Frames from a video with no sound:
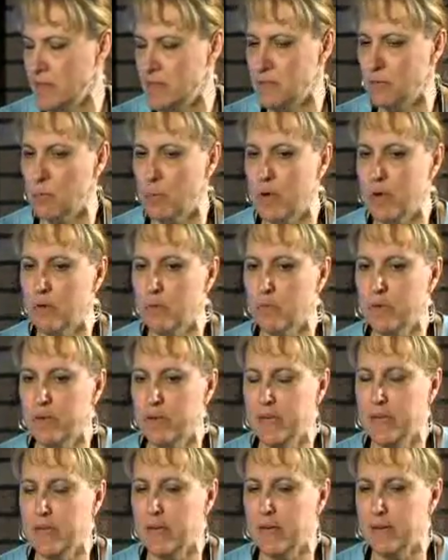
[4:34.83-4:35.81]
That's when
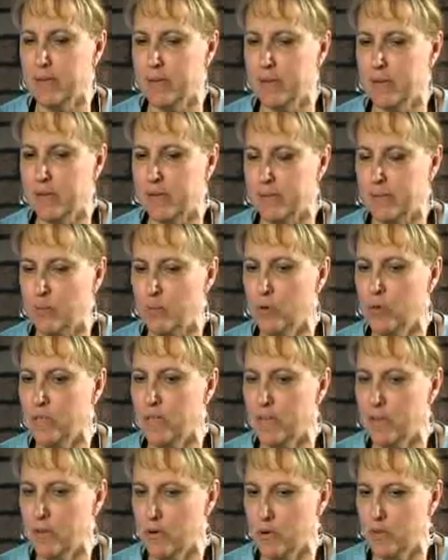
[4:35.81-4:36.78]
the World
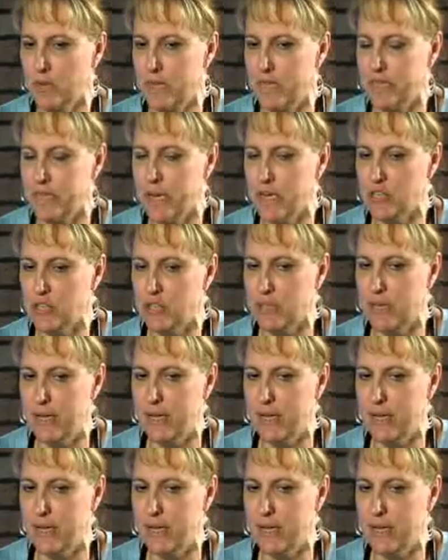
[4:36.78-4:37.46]
Health Organization